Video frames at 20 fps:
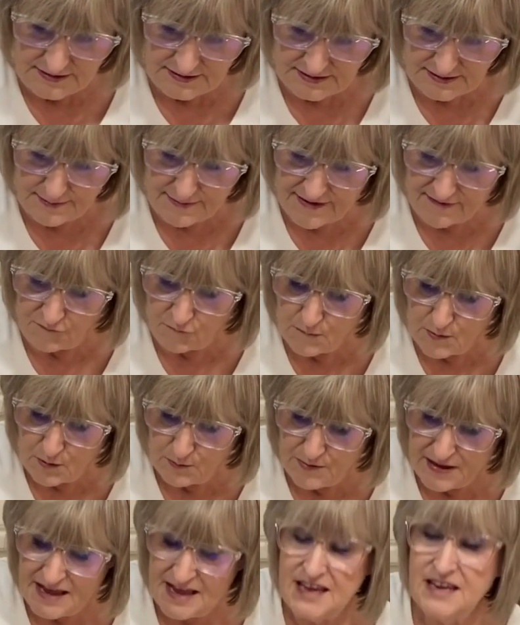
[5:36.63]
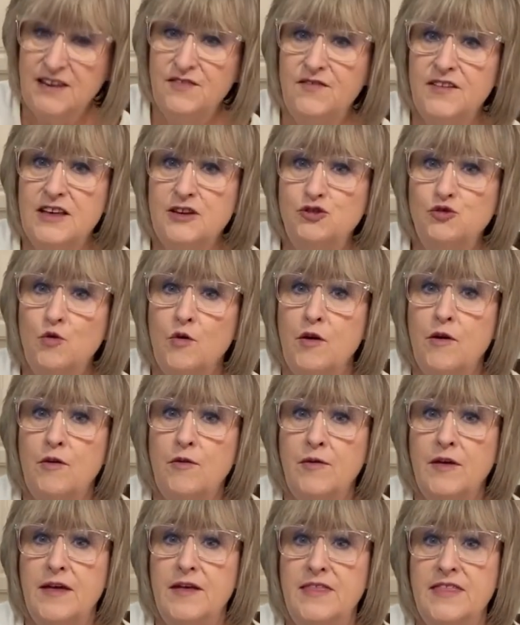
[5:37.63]
Some of them will be
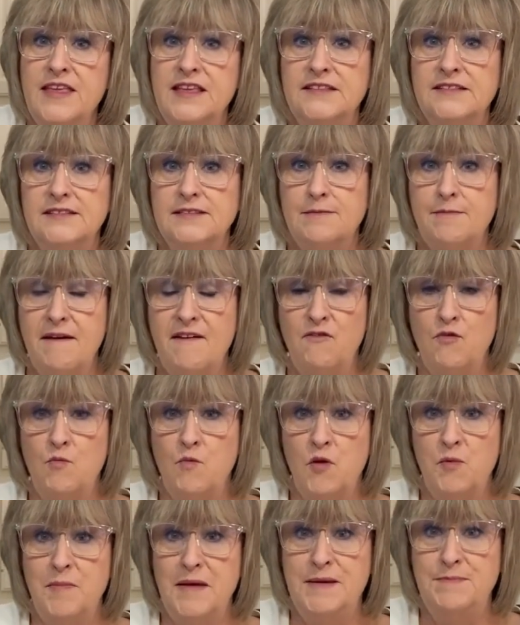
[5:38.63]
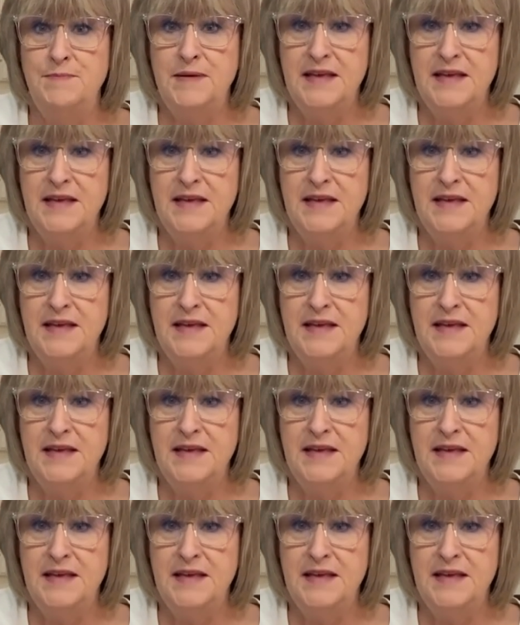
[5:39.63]
individual, and then some of them will be